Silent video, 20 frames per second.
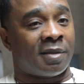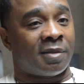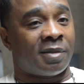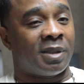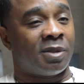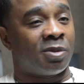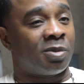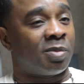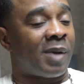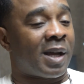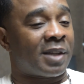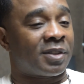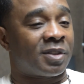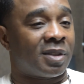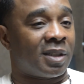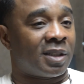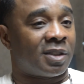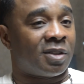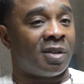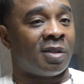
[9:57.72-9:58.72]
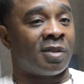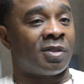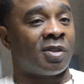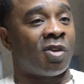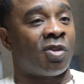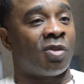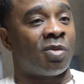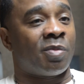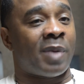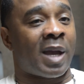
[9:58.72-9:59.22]
He was about 6 years
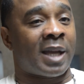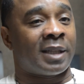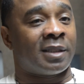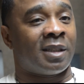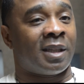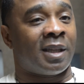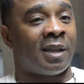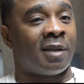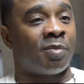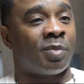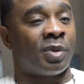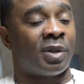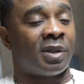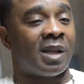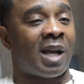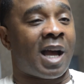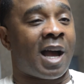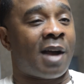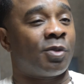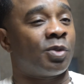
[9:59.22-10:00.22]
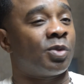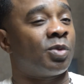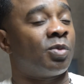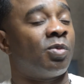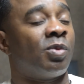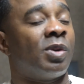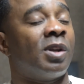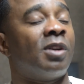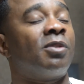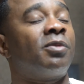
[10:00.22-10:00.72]
old back then, but I was
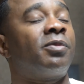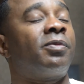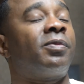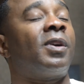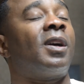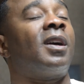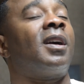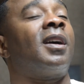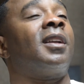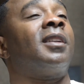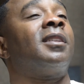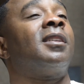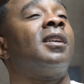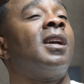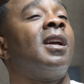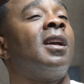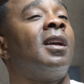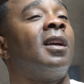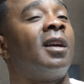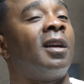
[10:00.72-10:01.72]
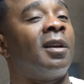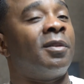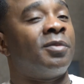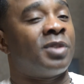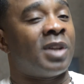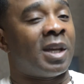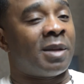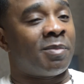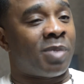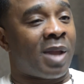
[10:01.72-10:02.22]
real fond
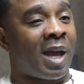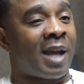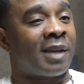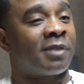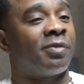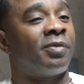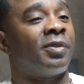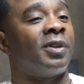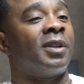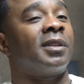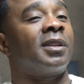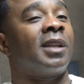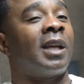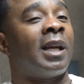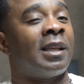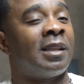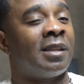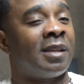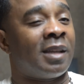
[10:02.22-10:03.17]
of Jay Blackfoot. And